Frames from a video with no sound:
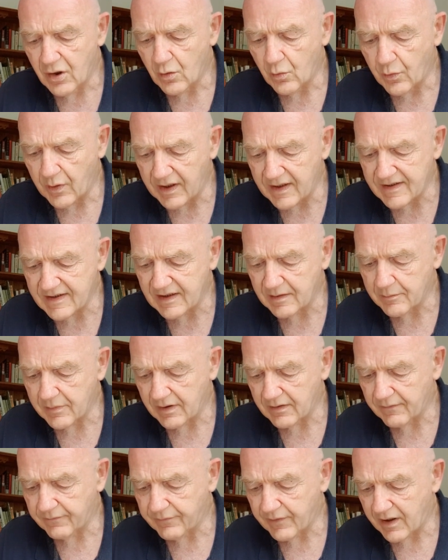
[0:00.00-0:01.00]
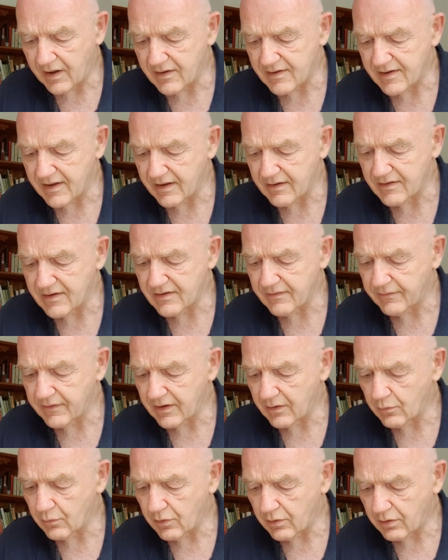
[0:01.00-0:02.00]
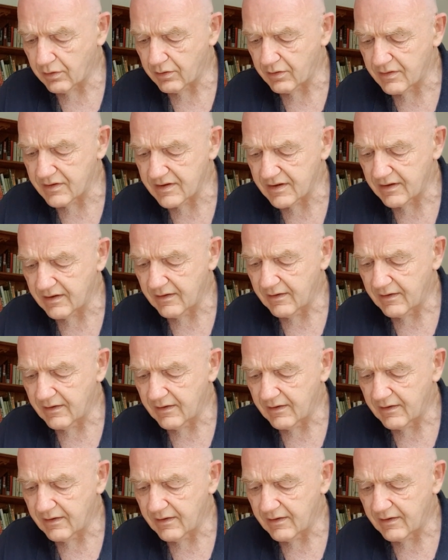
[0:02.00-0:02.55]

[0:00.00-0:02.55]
wheezing by the firesides of their wards,